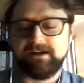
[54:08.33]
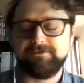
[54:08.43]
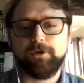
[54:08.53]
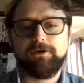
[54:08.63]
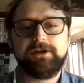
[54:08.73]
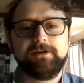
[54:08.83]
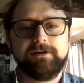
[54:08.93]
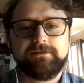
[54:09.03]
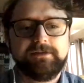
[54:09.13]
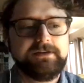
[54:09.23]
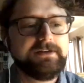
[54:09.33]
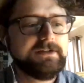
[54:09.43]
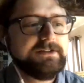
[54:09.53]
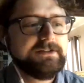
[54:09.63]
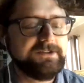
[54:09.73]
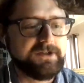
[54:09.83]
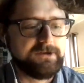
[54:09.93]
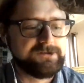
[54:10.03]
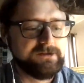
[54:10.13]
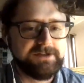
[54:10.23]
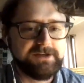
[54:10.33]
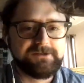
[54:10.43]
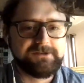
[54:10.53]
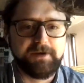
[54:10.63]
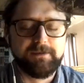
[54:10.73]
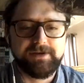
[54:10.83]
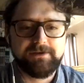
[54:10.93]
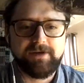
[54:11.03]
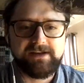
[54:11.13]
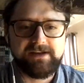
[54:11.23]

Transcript: of earlier discussion of an experiment, right?